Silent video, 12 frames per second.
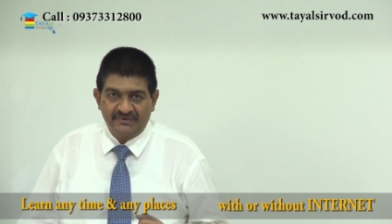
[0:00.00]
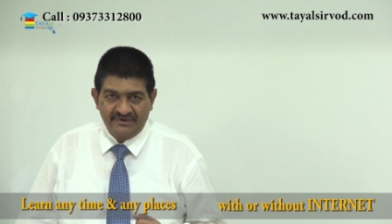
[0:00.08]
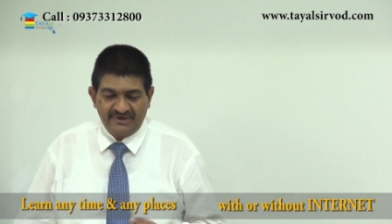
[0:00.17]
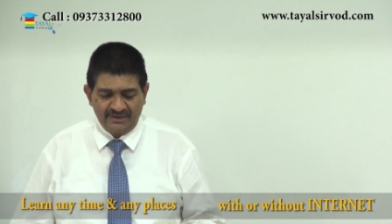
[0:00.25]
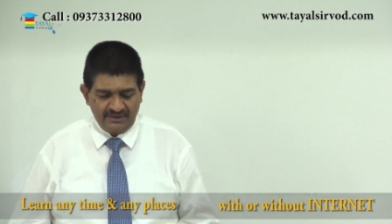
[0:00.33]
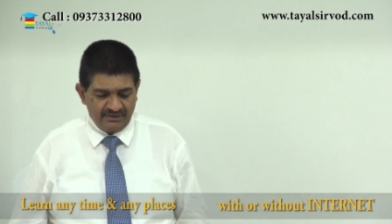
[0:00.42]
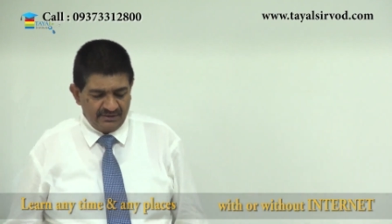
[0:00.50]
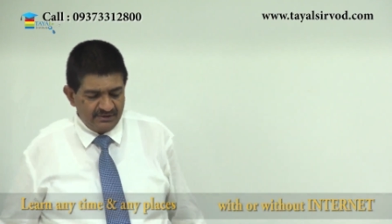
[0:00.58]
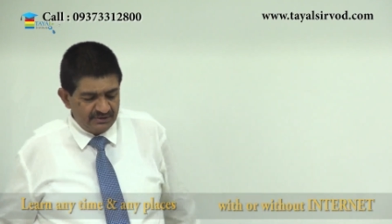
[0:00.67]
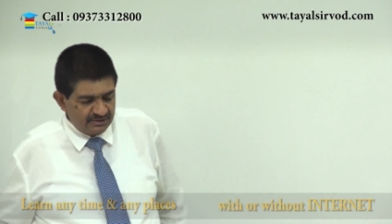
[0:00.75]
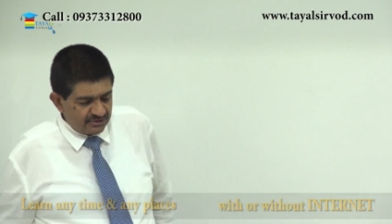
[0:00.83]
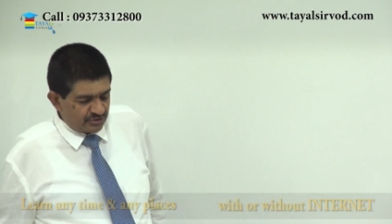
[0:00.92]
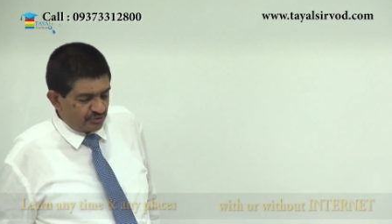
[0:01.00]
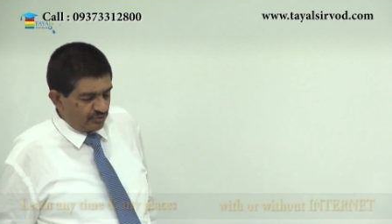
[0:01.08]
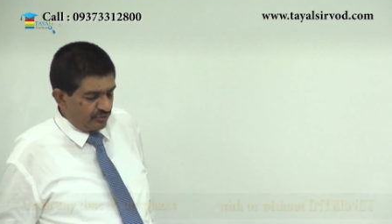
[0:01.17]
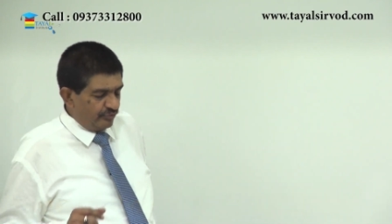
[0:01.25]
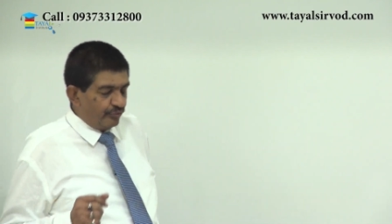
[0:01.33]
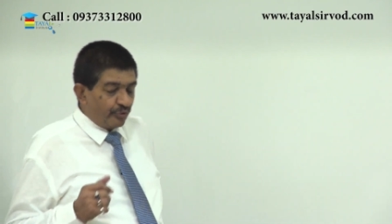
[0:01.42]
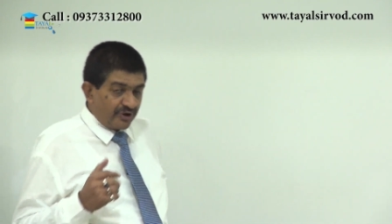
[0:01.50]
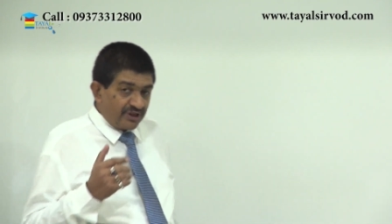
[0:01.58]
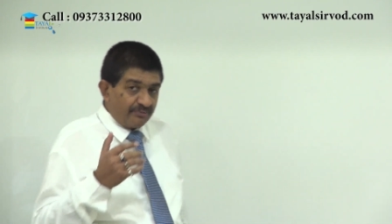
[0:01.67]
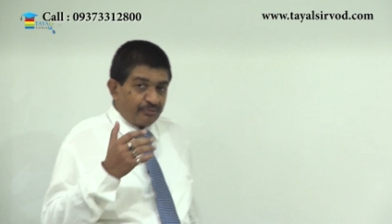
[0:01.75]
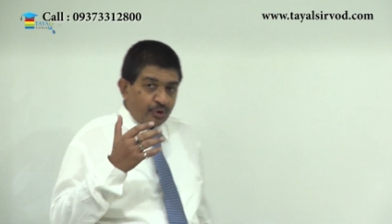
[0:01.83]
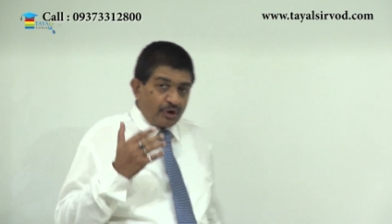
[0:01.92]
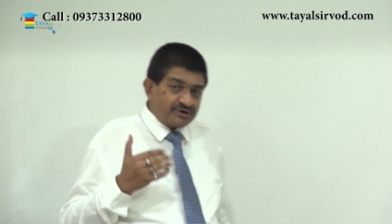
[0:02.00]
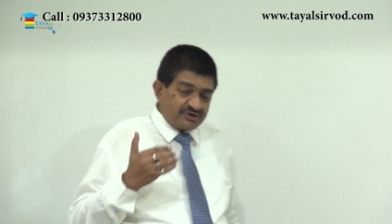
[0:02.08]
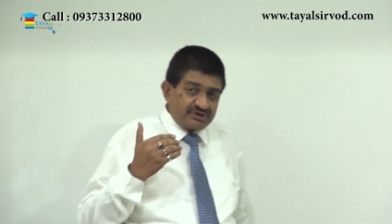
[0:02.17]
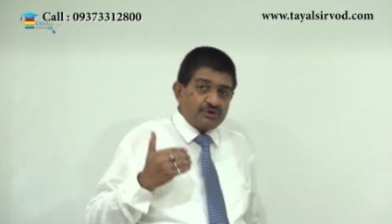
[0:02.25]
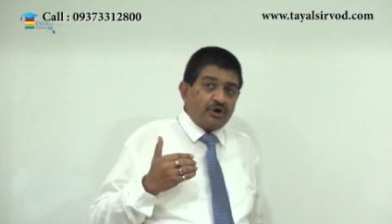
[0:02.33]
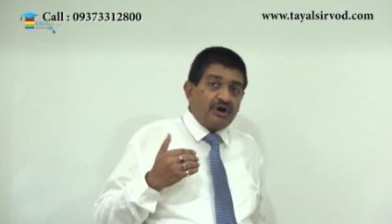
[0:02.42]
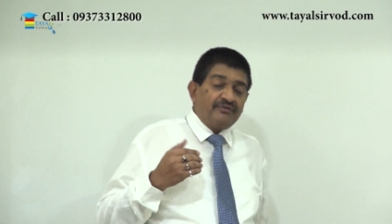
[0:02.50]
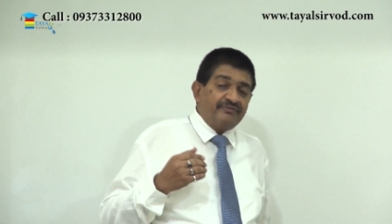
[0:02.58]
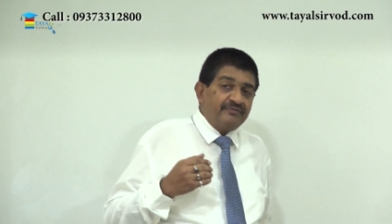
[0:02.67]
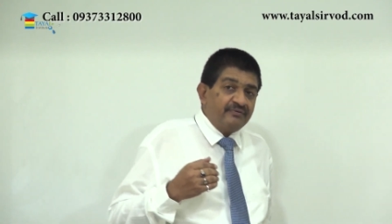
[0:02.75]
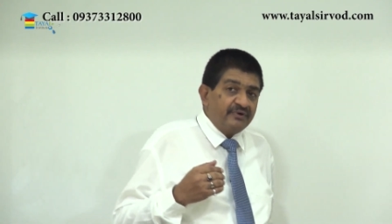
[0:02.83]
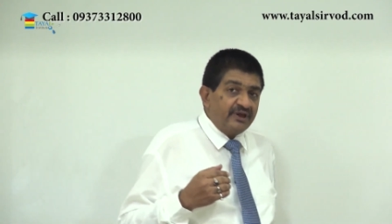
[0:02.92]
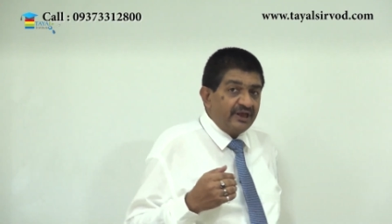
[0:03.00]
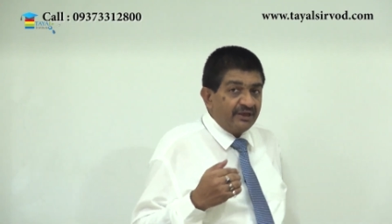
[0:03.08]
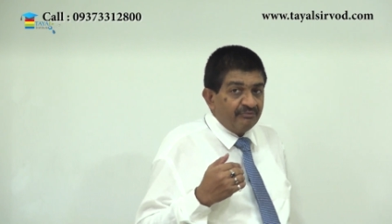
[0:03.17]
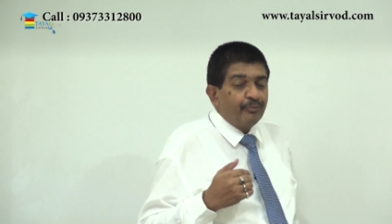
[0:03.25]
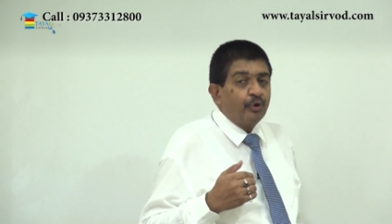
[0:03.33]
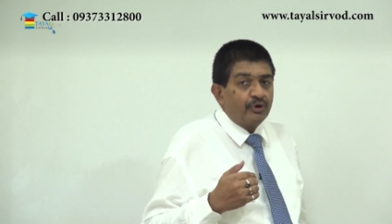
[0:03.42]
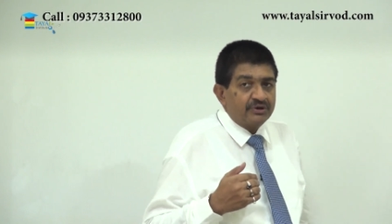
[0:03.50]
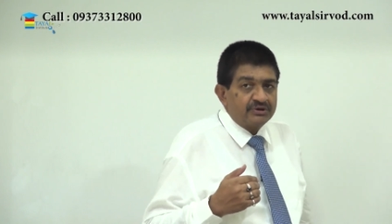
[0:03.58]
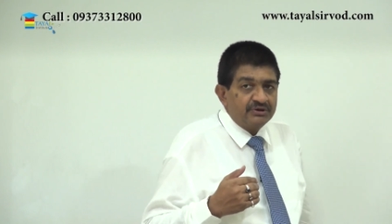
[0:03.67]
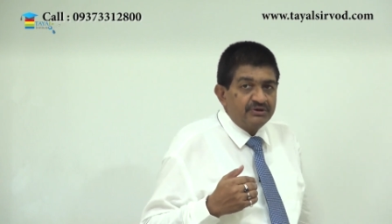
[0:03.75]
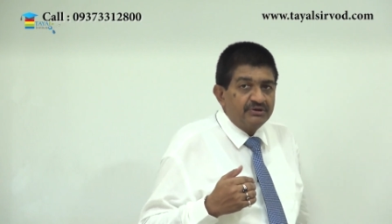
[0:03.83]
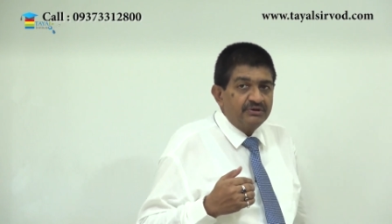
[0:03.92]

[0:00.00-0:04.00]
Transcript: right? So what is the process of import?